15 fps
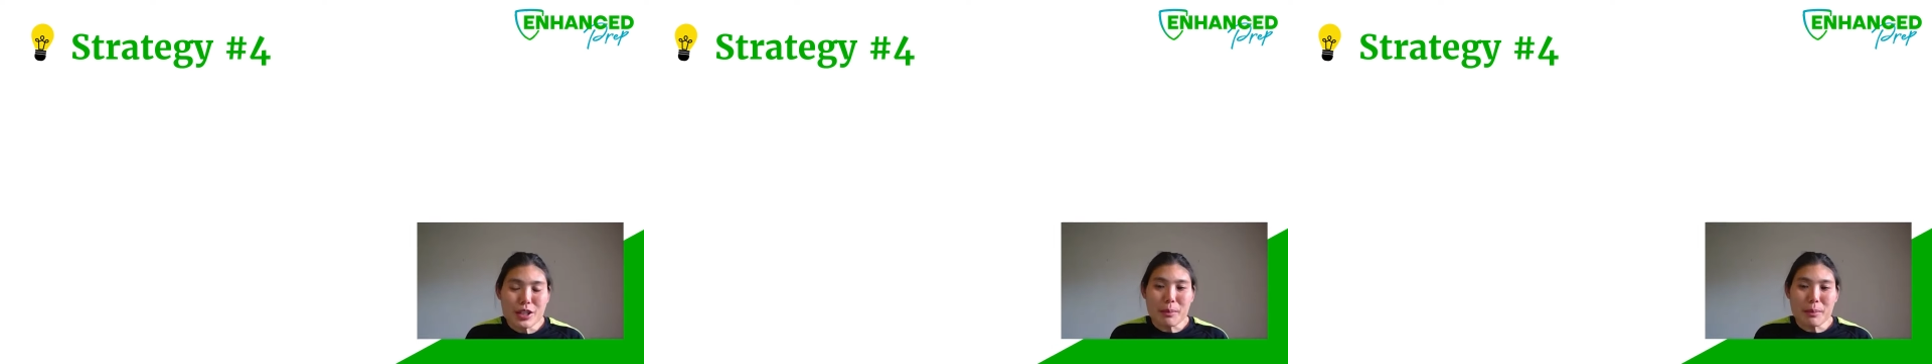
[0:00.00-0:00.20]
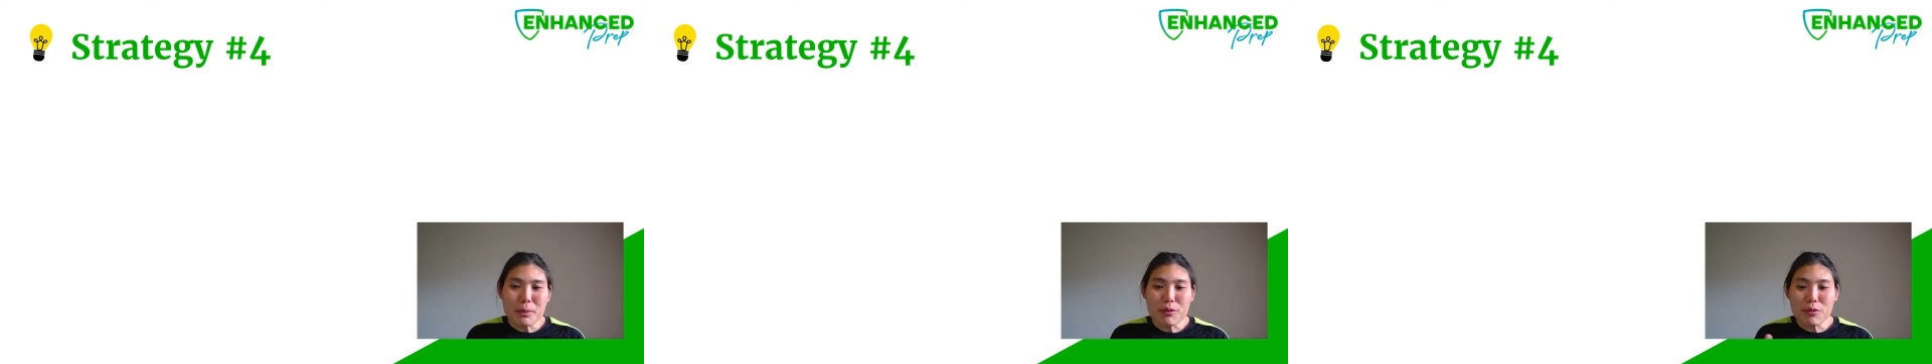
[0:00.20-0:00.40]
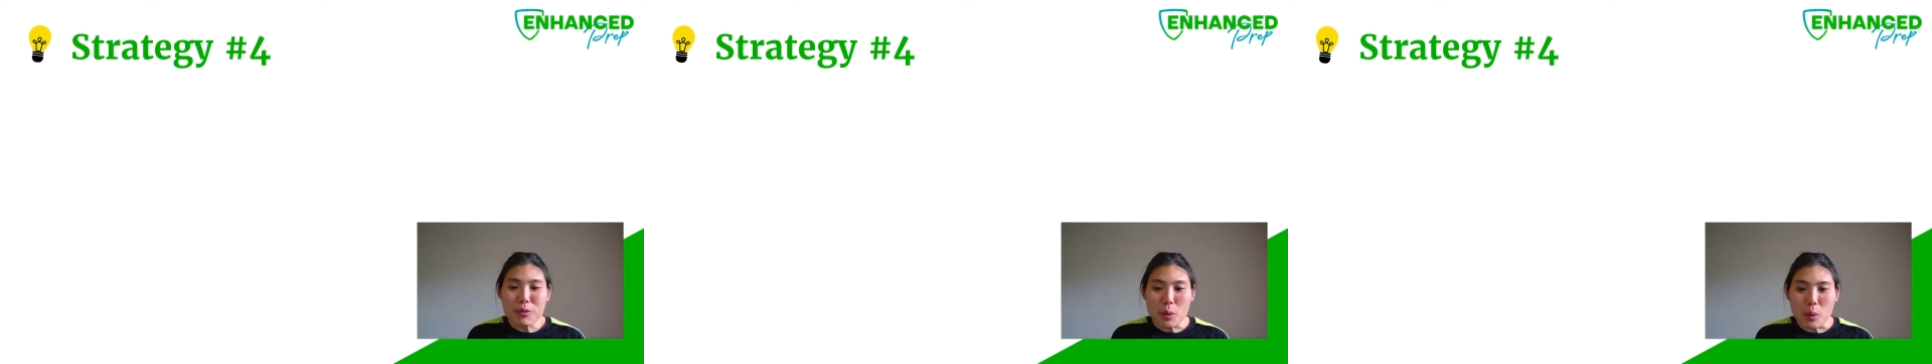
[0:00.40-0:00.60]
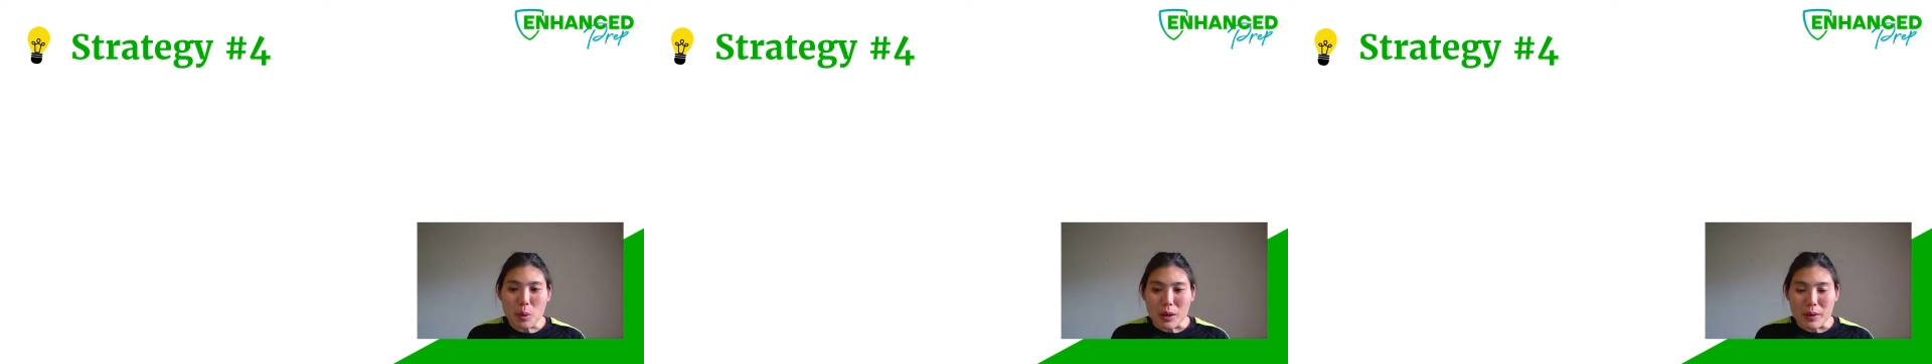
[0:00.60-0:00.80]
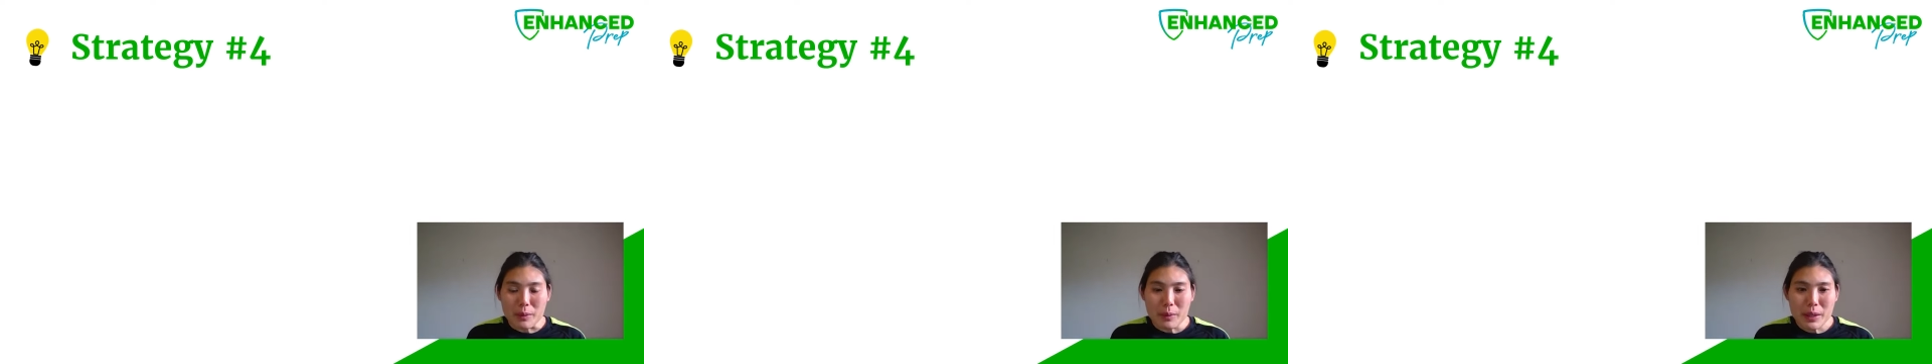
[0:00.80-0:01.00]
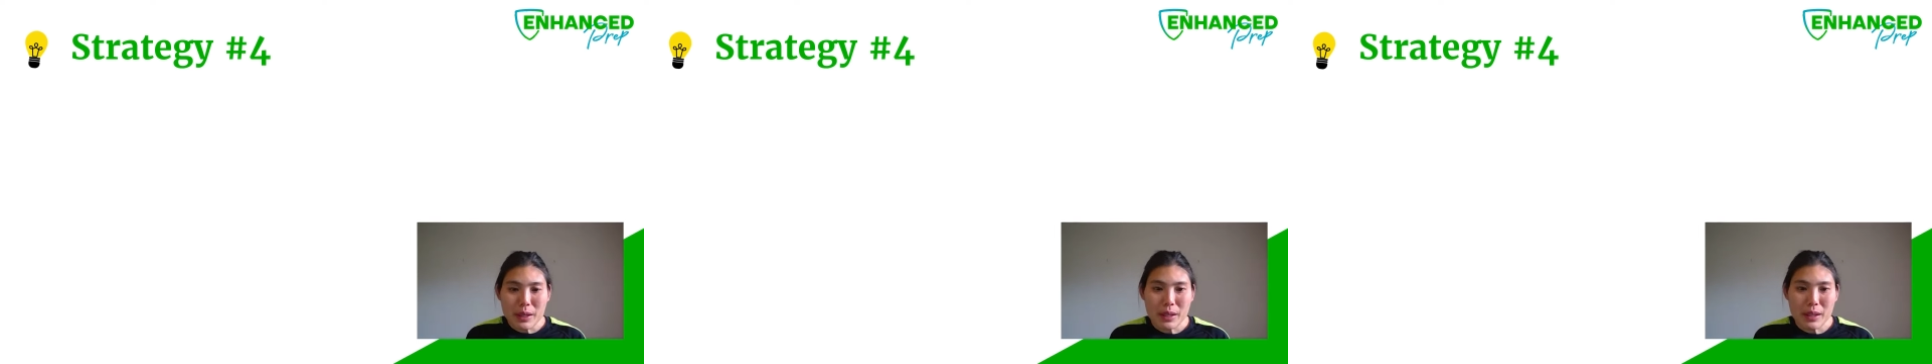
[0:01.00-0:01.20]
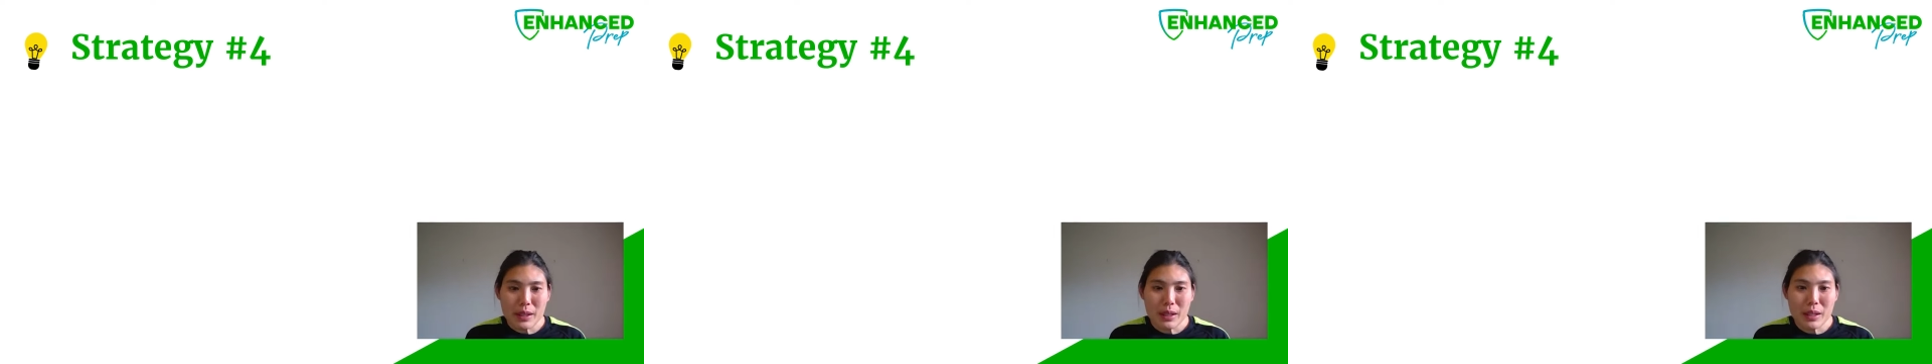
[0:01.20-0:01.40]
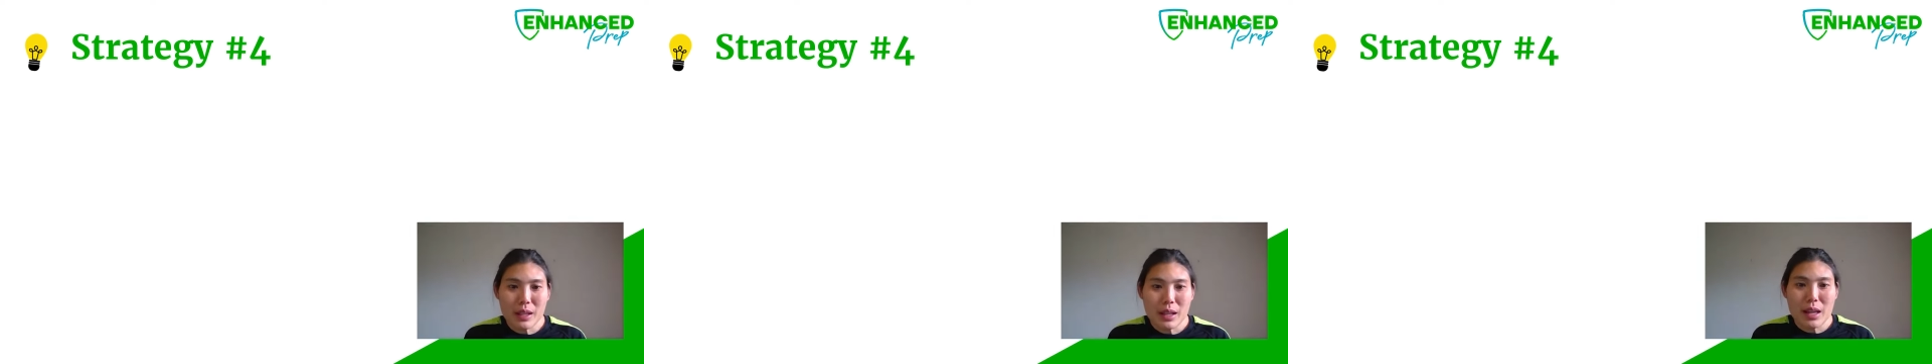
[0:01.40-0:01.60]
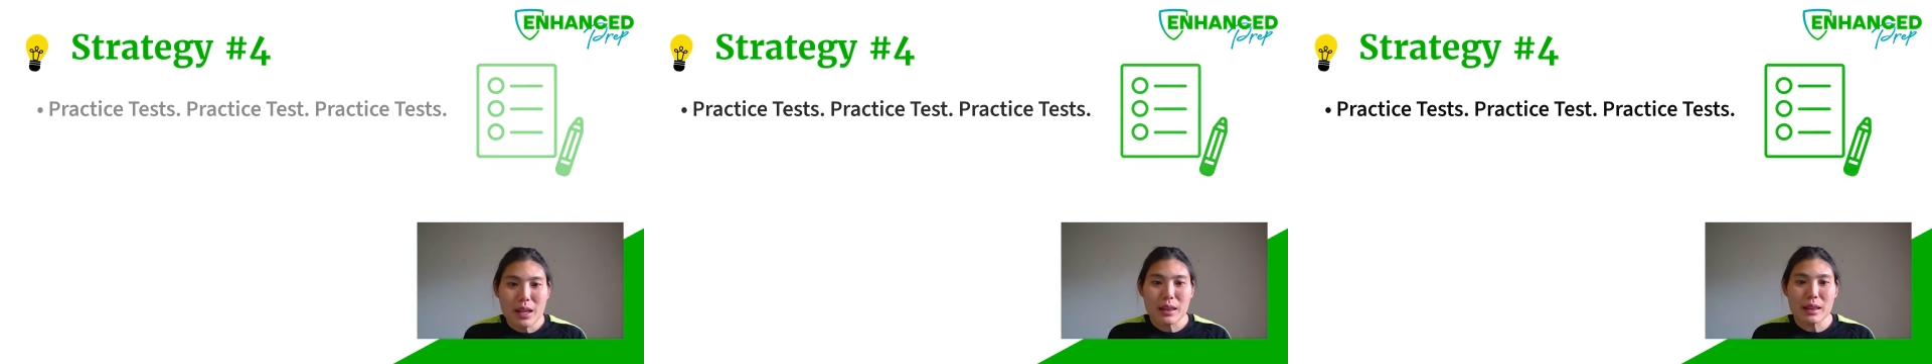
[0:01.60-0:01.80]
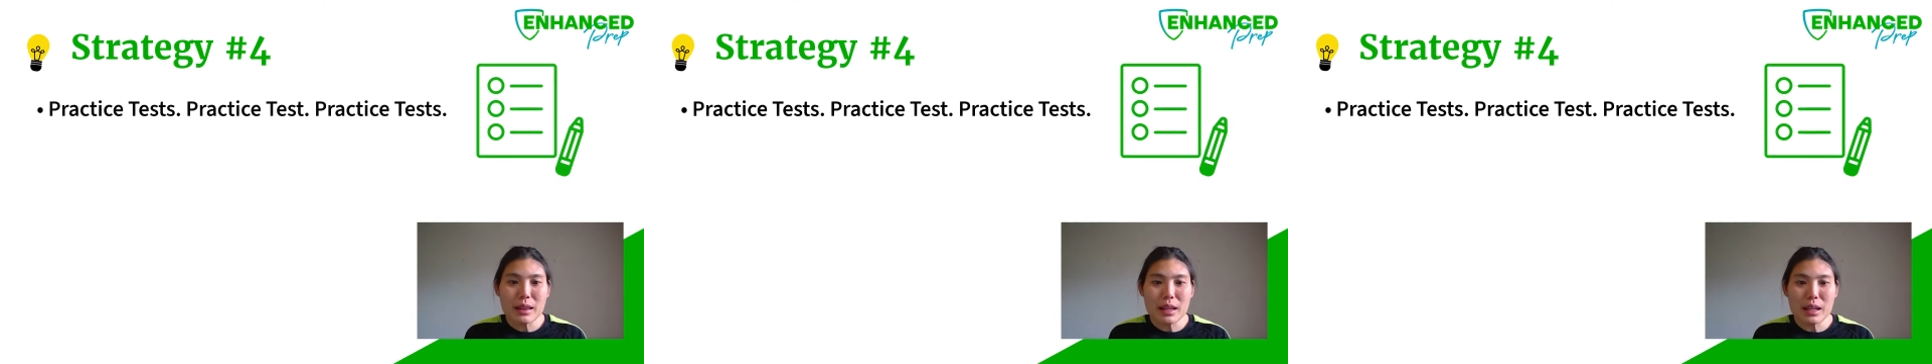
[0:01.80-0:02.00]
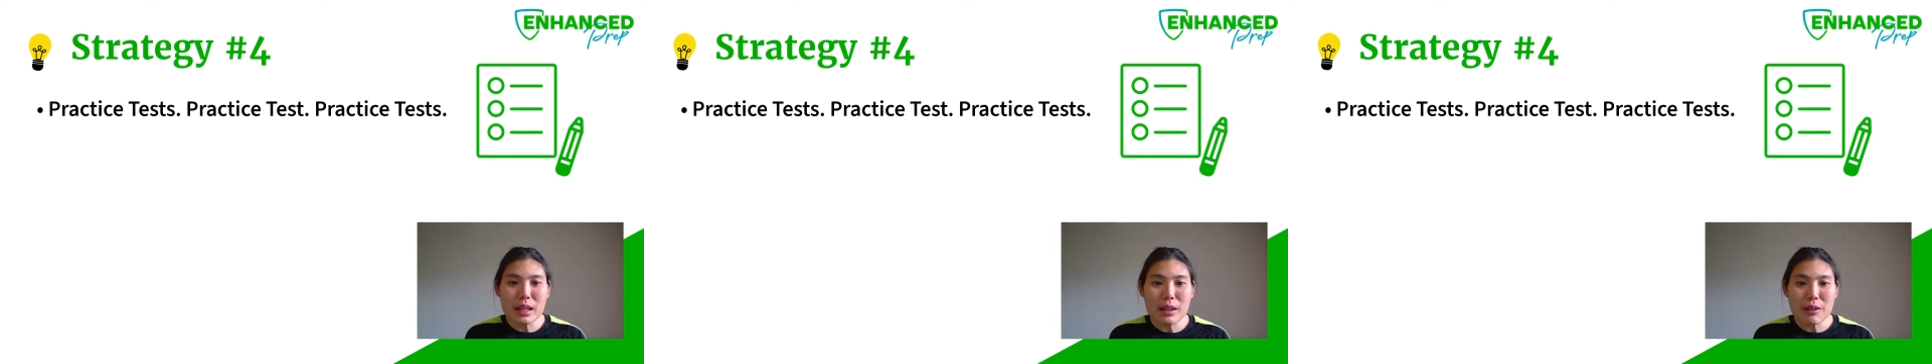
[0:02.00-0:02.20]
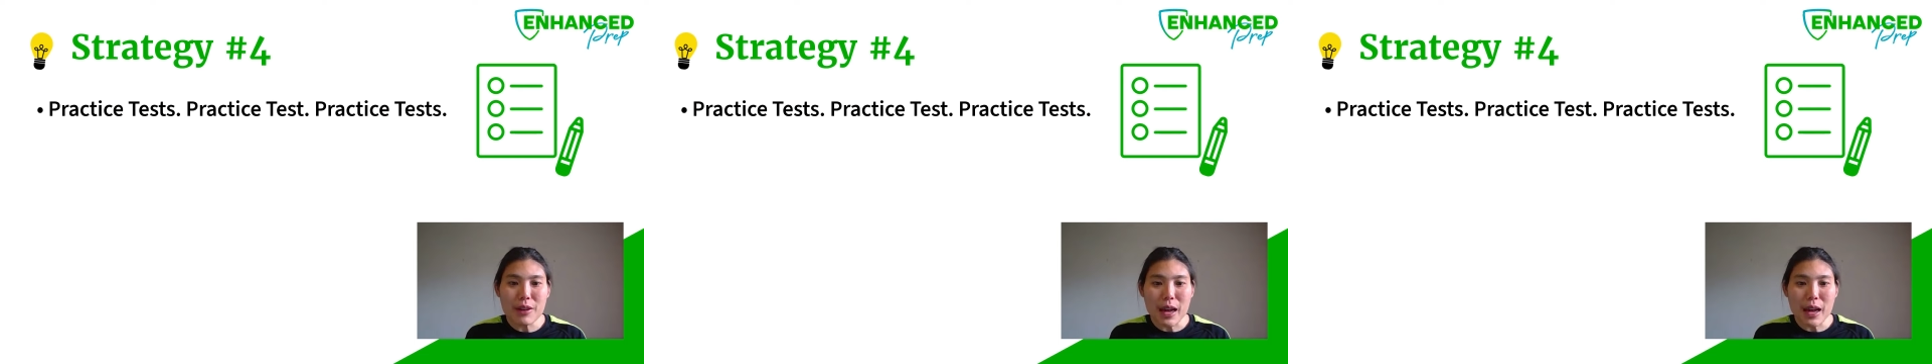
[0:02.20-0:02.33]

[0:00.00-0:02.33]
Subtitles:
number 4, leave